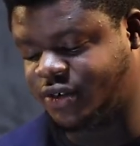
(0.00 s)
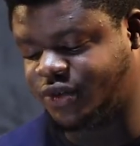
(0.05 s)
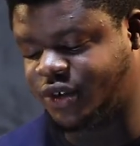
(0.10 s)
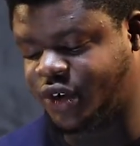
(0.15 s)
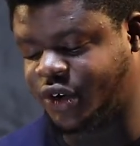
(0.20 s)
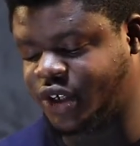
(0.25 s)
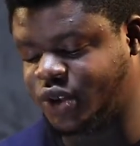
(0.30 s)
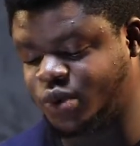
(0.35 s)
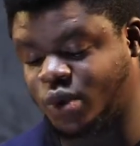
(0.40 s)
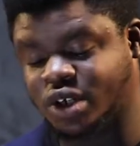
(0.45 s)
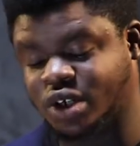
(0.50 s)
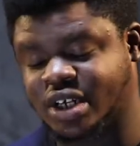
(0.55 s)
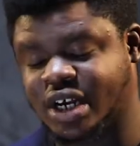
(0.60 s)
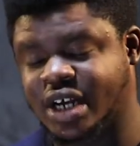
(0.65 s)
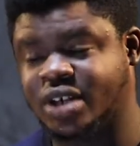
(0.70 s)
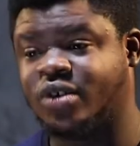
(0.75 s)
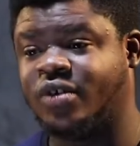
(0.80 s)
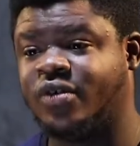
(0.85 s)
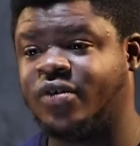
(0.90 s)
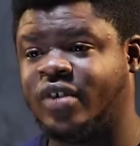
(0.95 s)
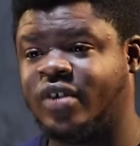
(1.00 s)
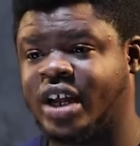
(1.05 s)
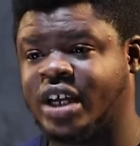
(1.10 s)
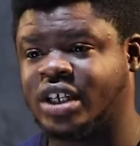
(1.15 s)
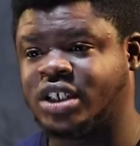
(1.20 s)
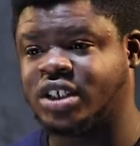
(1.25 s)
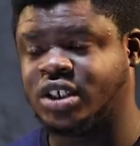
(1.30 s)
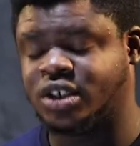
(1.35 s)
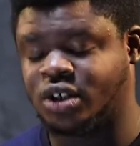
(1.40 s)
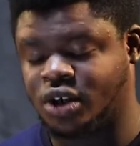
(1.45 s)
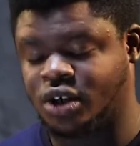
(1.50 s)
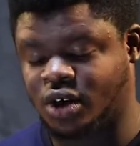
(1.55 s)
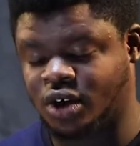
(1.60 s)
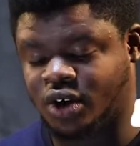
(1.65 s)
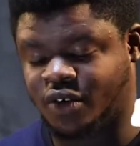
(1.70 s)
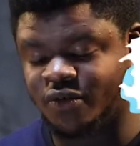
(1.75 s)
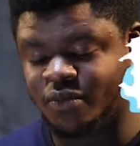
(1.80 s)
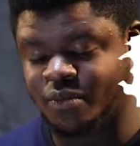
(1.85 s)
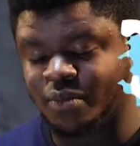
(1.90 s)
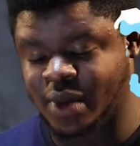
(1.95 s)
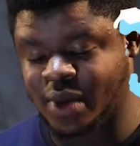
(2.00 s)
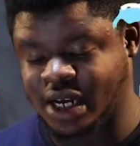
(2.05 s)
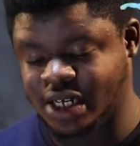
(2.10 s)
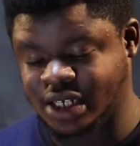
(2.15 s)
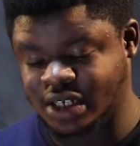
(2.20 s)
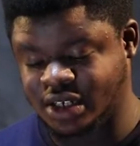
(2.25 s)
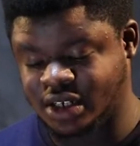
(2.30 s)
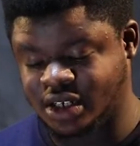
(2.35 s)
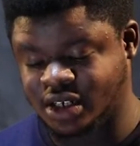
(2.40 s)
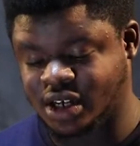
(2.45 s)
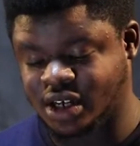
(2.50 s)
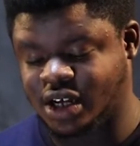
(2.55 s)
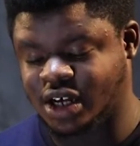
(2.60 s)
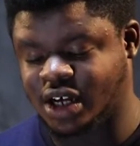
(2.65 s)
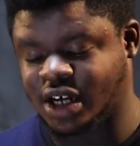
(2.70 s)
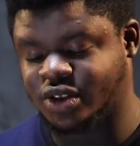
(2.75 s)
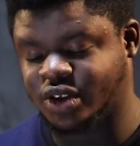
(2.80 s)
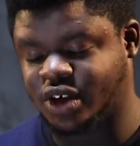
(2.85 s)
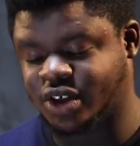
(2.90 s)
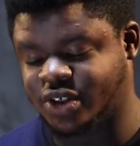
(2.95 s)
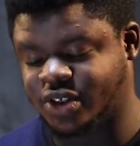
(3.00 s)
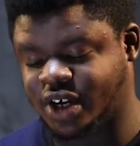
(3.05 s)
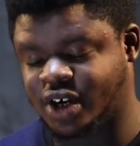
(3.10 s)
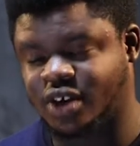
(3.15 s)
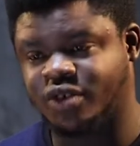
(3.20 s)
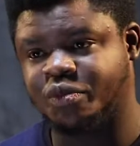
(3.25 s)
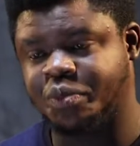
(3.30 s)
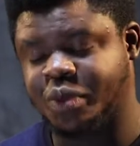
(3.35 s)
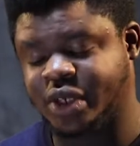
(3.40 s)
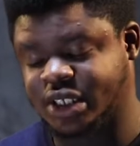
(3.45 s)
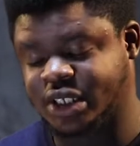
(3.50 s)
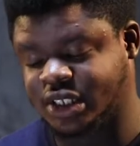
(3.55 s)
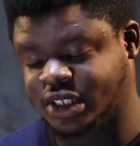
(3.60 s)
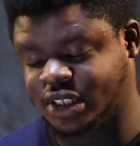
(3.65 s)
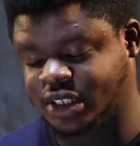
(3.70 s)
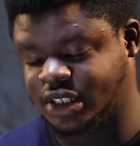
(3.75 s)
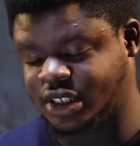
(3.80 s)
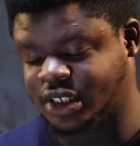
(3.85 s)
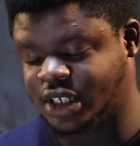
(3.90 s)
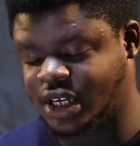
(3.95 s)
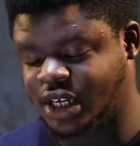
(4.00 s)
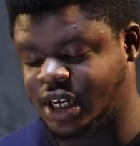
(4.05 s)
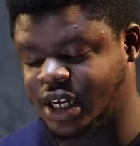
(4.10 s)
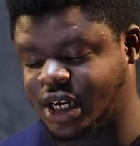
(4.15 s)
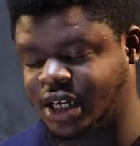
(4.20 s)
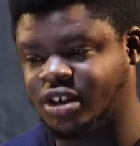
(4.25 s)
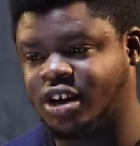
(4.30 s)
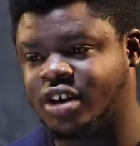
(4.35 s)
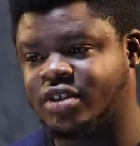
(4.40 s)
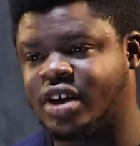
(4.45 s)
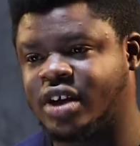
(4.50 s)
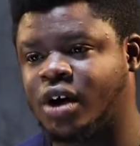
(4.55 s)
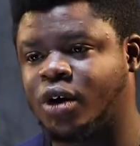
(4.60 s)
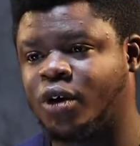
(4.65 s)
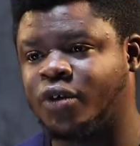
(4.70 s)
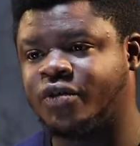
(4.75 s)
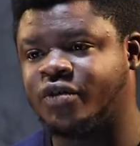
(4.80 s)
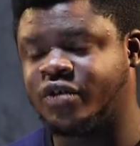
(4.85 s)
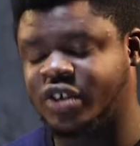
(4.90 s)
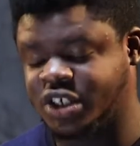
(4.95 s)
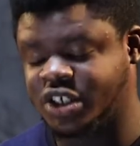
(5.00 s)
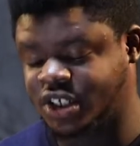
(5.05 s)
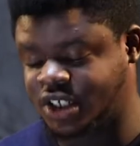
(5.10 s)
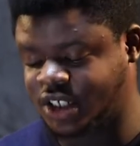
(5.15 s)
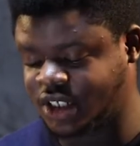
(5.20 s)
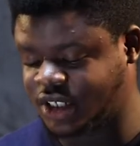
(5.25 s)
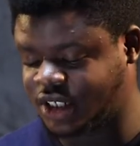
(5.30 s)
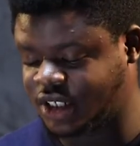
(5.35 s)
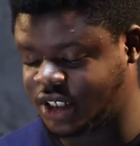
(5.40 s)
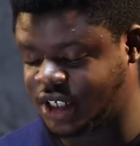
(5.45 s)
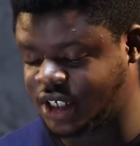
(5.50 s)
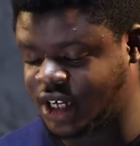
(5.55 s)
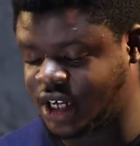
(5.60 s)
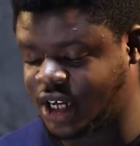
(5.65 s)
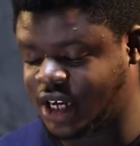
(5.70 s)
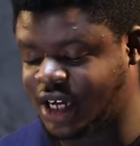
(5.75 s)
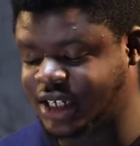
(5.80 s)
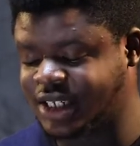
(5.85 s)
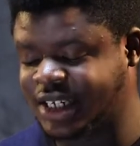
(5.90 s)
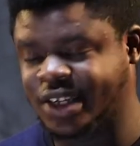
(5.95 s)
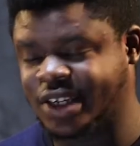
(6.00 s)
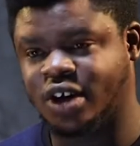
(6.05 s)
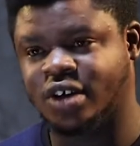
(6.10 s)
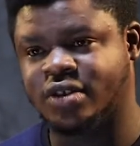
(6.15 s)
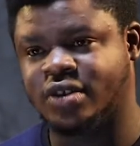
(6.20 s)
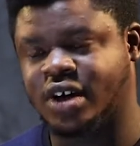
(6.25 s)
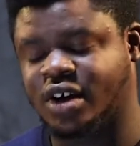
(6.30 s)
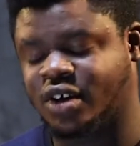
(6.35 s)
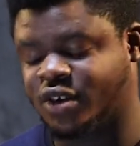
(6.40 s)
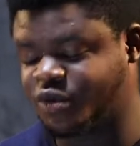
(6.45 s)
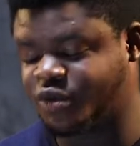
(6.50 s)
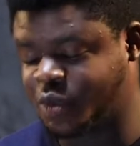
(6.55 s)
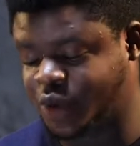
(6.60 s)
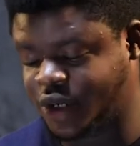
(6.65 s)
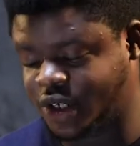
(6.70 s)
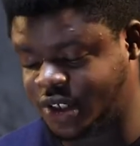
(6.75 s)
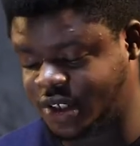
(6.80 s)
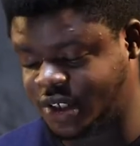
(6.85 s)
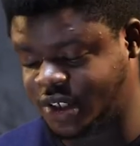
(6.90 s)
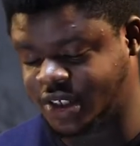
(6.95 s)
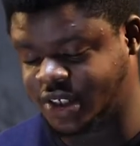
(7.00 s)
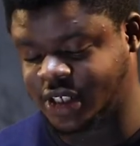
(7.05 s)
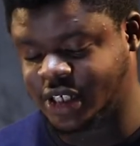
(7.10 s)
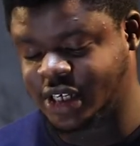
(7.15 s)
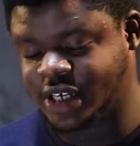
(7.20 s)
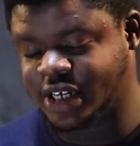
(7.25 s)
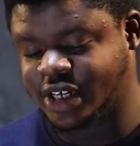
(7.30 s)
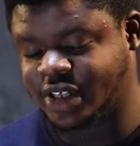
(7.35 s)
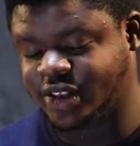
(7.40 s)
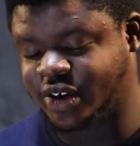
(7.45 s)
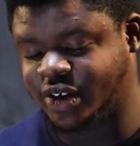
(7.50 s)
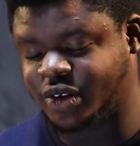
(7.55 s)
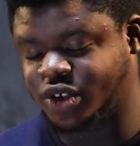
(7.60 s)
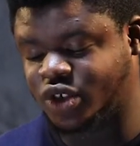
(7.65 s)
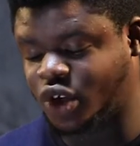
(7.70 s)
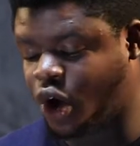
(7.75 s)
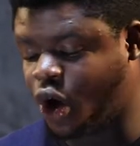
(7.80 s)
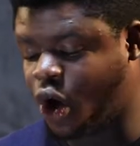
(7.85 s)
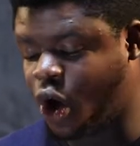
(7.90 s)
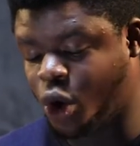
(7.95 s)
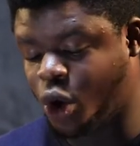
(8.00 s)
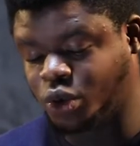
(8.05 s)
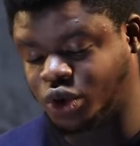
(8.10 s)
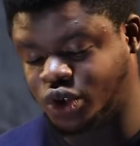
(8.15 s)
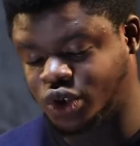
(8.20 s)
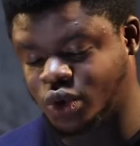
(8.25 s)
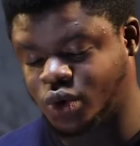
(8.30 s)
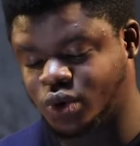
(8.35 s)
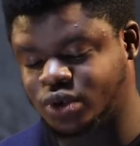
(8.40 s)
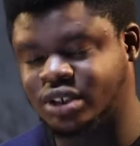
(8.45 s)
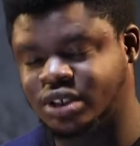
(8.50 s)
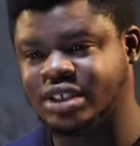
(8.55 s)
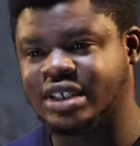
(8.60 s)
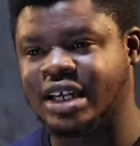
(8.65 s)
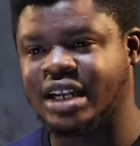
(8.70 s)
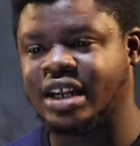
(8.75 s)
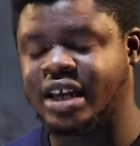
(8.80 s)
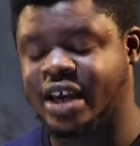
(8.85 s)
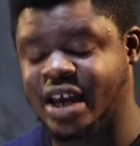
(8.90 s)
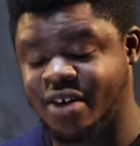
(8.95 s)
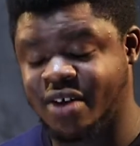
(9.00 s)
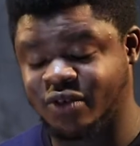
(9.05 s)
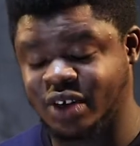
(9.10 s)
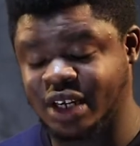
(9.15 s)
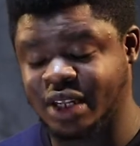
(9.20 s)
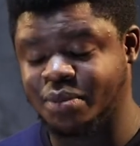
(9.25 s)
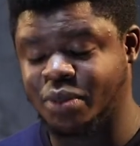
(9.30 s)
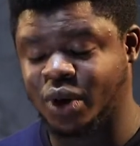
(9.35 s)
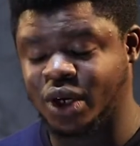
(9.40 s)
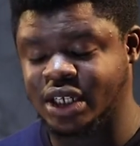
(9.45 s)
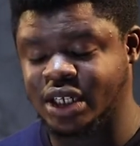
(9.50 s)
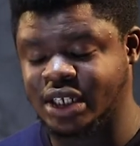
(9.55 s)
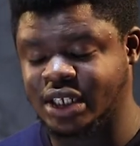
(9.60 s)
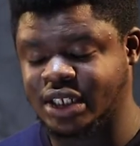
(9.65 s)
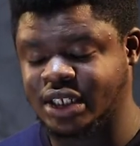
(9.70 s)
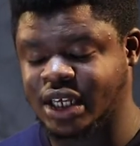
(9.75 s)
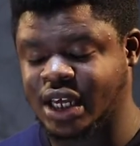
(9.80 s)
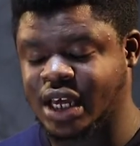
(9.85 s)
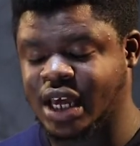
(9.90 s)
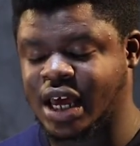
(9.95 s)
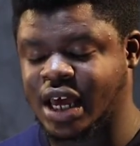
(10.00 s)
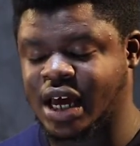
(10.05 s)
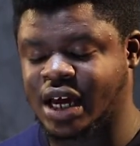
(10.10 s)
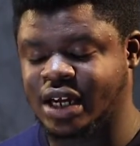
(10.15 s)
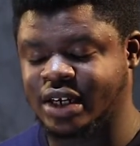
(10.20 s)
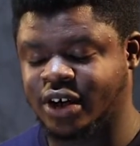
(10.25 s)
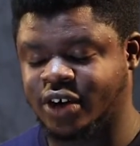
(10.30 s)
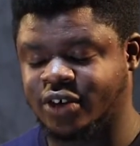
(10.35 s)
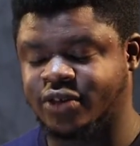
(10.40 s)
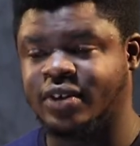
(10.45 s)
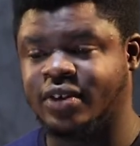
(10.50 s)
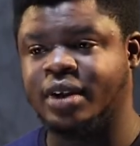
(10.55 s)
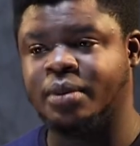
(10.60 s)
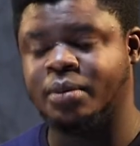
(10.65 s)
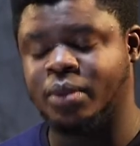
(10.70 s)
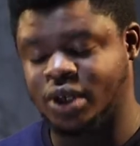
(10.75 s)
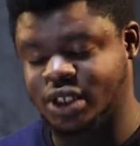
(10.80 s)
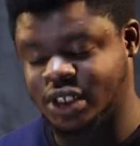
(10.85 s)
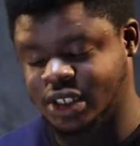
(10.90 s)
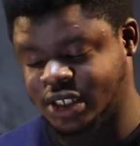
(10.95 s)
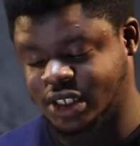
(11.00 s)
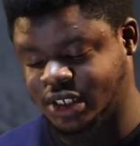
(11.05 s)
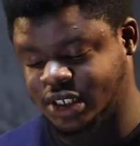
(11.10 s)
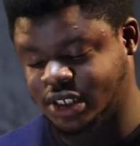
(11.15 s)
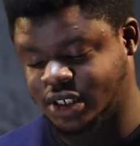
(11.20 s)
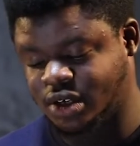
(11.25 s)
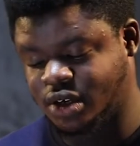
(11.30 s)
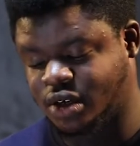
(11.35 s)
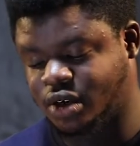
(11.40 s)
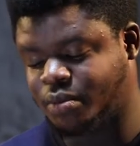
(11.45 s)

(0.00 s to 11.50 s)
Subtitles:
There is one kind of flesh of man, another of beasts, another of fishes, and another of birds. There is also heavenly bodies and earthly bodies.